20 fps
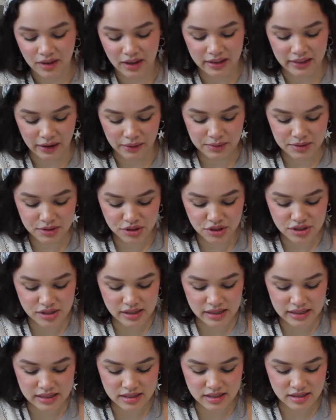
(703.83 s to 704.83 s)
That was just
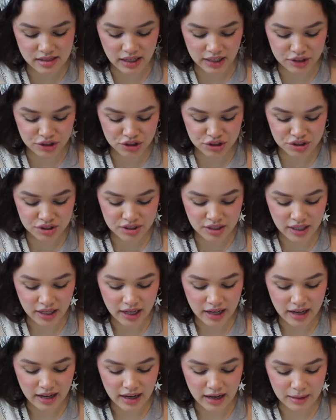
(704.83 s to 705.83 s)
like such
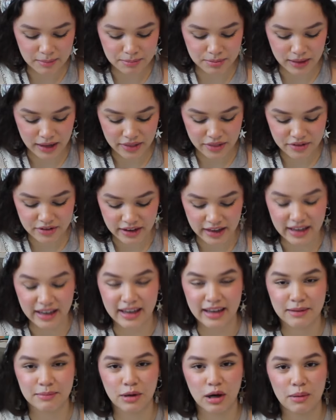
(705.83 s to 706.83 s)
a
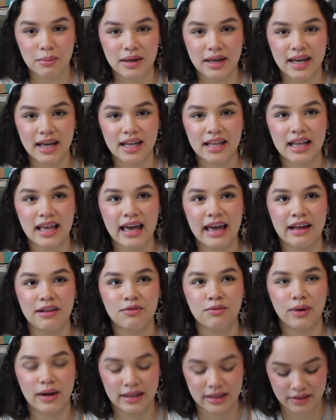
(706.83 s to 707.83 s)
breathtaking moment.
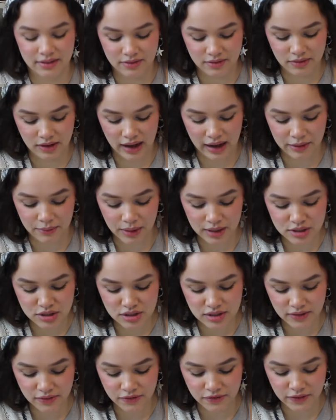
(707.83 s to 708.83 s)
And when I
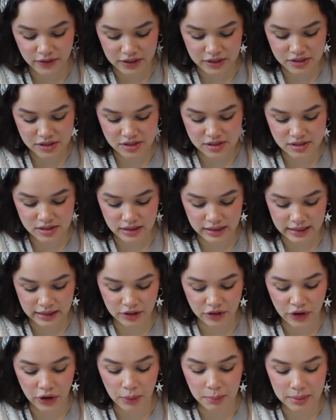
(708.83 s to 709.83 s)
watched the first, like
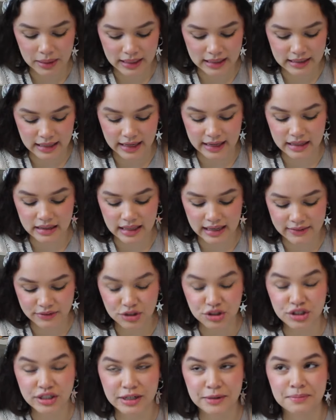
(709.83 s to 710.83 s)
the opening night live
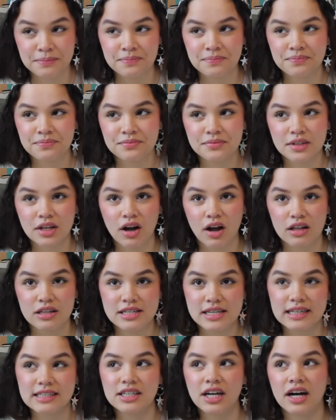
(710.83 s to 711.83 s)
stream on
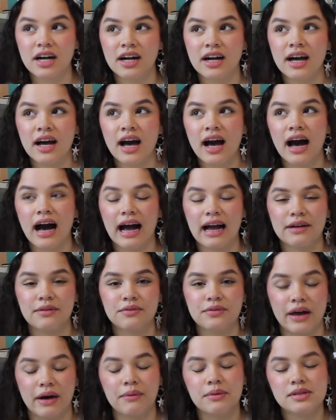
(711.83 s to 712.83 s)
TikTok,
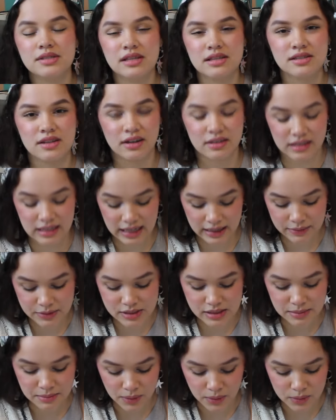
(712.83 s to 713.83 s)
that was the song that I
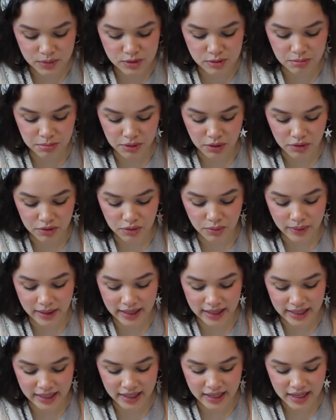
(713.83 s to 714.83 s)
was the most blown
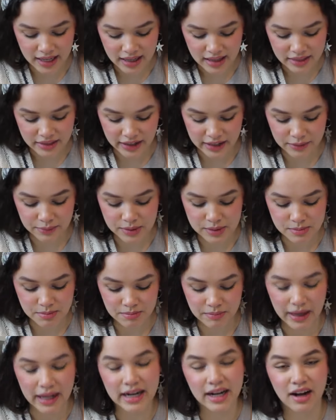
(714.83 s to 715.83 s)
away that it
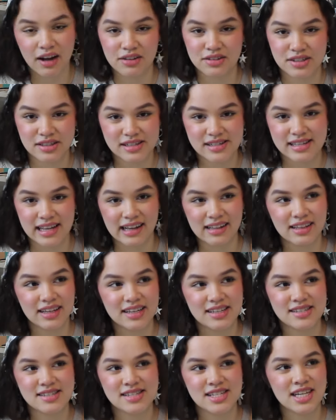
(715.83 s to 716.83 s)
made it onto the set
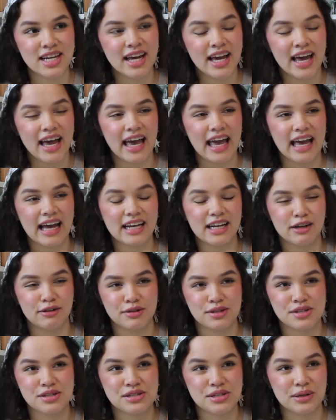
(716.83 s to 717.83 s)
list. And it
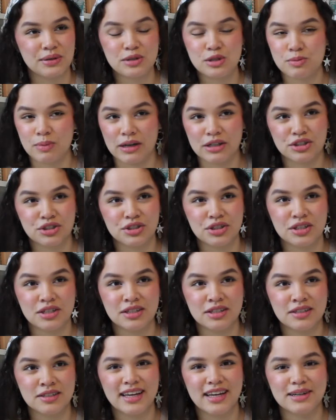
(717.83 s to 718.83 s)
was so
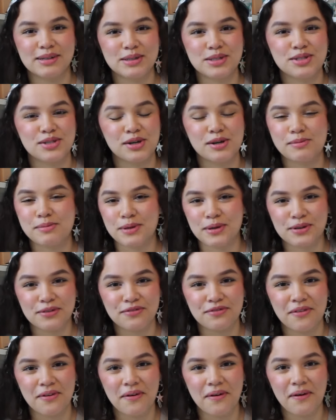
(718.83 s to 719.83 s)
special. It was so
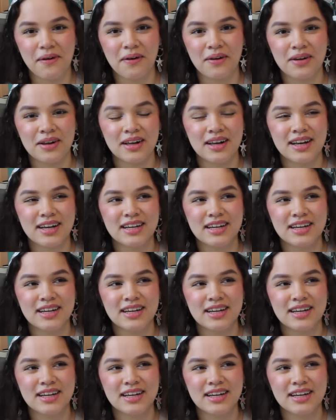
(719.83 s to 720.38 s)
beautiful.